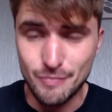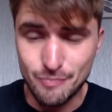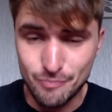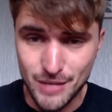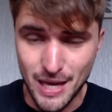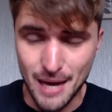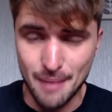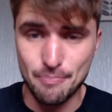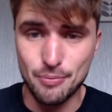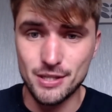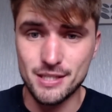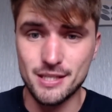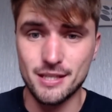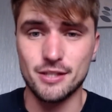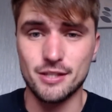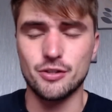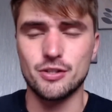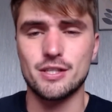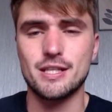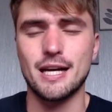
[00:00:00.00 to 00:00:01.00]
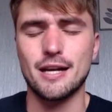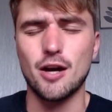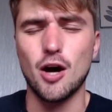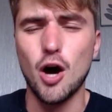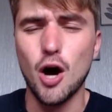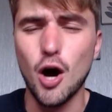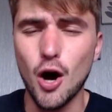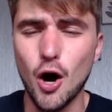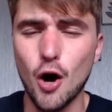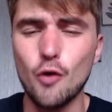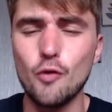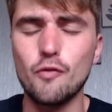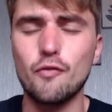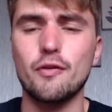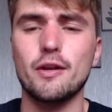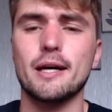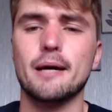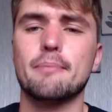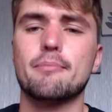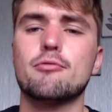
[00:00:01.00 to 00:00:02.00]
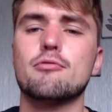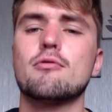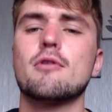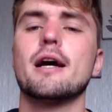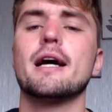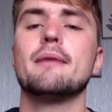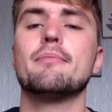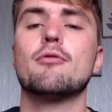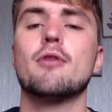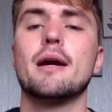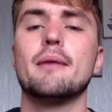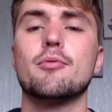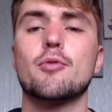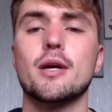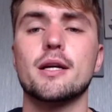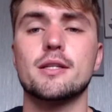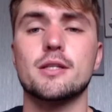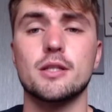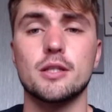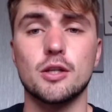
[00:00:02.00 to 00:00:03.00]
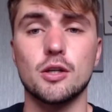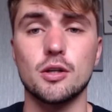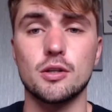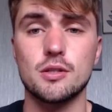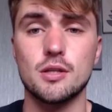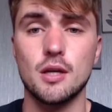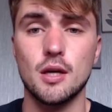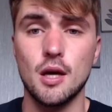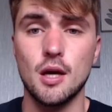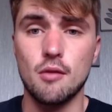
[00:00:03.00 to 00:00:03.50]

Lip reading: that puts us in good stead. Hopefully, I pray to the gods